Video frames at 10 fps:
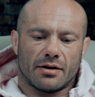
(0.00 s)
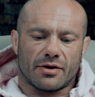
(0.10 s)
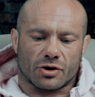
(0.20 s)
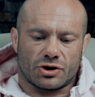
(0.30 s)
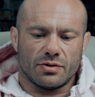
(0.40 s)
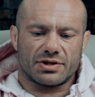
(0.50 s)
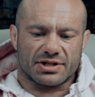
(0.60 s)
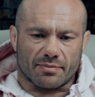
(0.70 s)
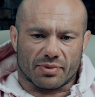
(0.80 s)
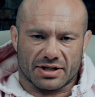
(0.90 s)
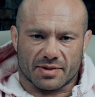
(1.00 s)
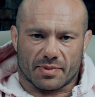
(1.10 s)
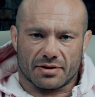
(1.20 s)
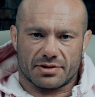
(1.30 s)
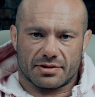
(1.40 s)
There are 2
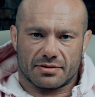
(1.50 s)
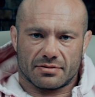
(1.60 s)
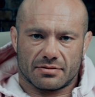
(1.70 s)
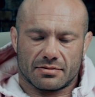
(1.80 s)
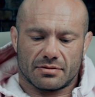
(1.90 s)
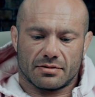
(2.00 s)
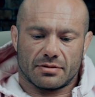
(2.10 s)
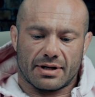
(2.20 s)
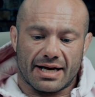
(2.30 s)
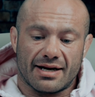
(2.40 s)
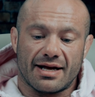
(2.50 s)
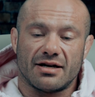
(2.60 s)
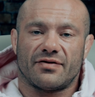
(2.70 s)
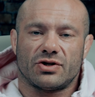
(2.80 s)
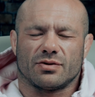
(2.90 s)
sub-principles in
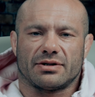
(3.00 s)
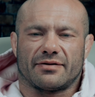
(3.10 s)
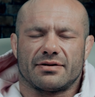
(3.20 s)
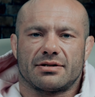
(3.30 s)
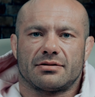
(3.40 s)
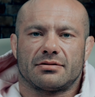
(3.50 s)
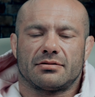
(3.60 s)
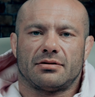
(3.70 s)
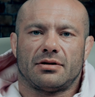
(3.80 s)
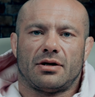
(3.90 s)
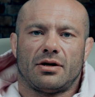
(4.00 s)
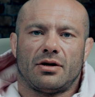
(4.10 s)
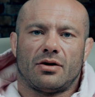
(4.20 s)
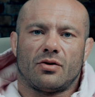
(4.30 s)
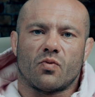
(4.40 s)
individual differences.
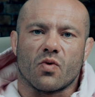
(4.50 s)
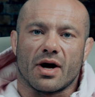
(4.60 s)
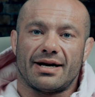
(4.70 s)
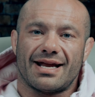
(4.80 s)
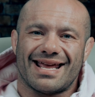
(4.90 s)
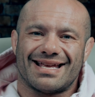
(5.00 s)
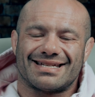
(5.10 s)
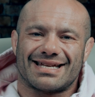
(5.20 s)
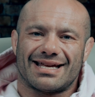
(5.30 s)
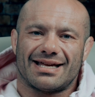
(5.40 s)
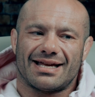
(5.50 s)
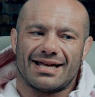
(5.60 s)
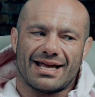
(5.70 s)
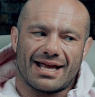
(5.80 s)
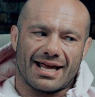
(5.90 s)
One is
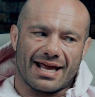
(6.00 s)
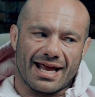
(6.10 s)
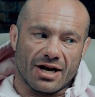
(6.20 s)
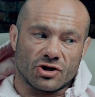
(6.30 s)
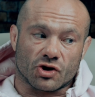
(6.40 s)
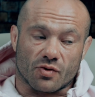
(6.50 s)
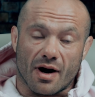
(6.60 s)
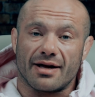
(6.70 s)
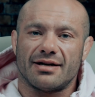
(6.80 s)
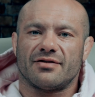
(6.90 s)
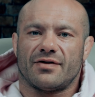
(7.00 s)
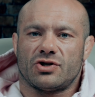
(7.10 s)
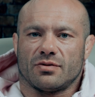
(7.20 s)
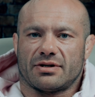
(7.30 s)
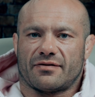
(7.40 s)

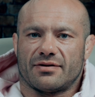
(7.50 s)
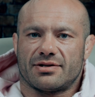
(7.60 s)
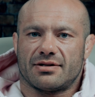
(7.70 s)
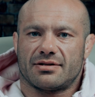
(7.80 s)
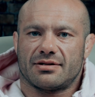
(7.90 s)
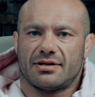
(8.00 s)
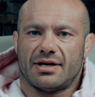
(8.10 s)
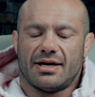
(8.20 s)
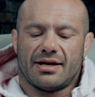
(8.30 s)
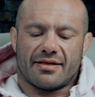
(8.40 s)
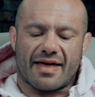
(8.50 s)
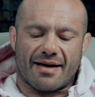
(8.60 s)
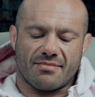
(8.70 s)
intra-individual differences. That